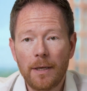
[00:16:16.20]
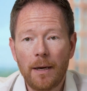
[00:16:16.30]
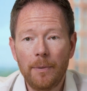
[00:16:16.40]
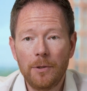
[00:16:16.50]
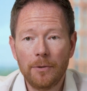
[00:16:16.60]
that
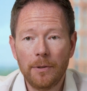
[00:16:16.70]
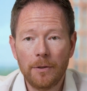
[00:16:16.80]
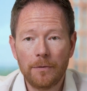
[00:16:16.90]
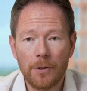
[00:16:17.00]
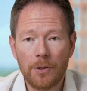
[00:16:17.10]
happened during
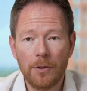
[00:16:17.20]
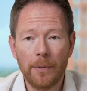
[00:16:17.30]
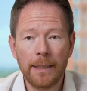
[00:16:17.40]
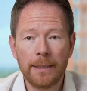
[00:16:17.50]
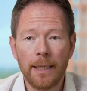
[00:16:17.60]
those first 2
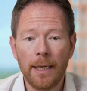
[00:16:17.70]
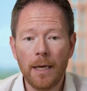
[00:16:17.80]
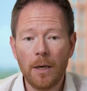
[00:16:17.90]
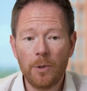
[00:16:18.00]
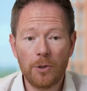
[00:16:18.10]
weeks.
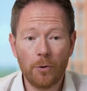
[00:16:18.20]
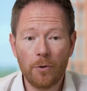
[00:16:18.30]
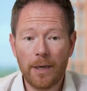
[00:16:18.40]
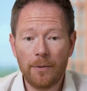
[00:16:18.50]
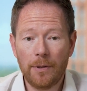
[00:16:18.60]
We saw
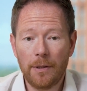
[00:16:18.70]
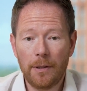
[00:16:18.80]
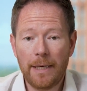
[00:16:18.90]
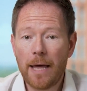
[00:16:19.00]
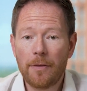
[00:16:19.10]
around
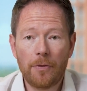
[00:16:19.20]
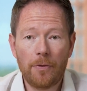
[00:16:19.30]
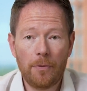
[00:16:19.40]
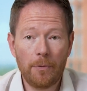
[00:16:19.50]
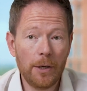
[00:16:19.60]
a net
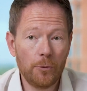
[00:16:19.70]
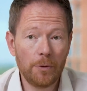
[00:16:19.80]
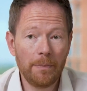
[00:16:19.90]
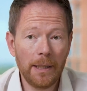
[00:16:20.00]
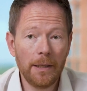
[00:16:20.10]

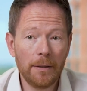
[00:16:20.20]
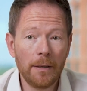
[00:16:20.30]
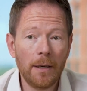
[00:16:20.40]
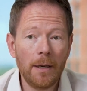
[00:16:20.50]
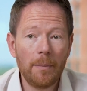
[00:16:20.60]
£300 million
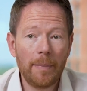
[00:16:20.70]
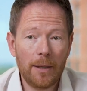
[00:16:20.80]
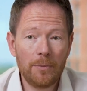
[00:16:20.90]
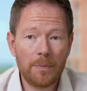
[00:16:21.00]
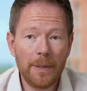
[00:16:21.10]

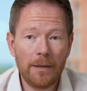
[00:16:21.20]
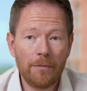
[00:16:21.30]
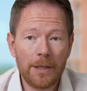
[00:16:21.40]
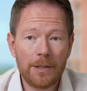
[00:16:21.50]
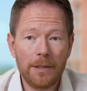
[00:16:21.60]
being
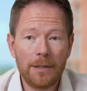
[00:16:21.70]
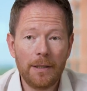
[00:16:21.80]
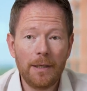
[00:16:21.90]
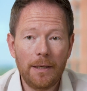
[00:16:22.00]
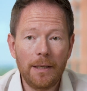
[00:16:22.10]
invested
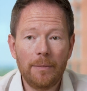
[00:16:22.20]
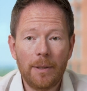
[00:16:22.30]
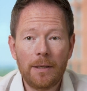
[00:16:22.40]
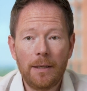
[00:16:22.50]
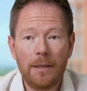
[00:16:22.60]
in the
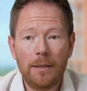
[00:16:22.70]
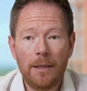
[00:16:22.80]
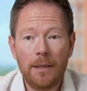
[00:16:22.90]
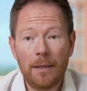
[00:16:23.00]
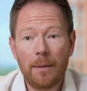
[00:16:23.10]
market
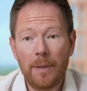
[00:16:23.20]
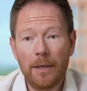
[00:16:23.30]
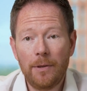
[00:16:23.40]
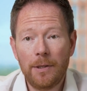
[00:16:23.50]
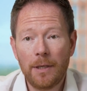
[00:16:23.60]
in that
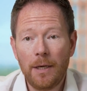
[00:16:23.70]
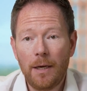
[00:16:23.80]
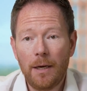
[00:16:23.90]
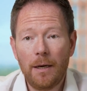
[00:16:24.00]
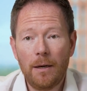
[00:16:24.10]
period,
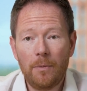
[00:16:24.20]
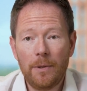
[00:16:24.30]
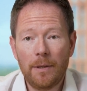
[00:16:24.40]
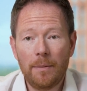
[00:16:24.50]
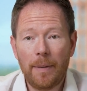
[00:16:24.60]

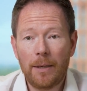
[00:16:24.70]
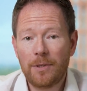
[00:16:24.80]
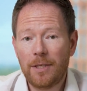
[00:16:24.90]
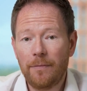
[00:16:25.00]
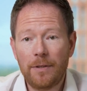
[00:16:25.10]
with about
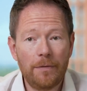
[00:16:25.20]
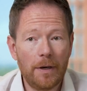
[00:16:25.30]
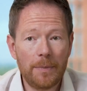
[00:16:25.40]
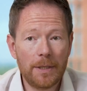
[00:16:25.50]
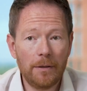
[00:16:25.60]

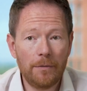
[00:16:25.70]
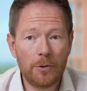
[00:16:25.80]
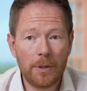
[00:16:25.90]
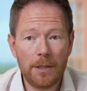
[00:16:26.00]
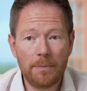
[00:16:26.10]
75% of the
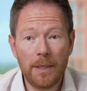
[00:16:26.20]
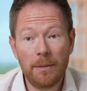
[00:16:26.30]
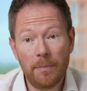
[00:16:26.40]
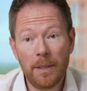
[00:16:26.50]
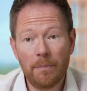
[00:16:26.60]
trades
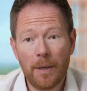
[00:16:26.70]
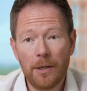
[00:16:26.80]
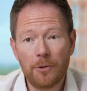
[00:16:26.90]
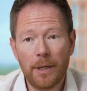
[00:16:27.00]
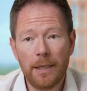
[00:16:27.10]
being
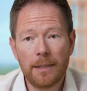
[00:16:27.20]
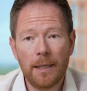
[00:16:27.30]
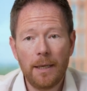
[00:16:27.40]
buy trades.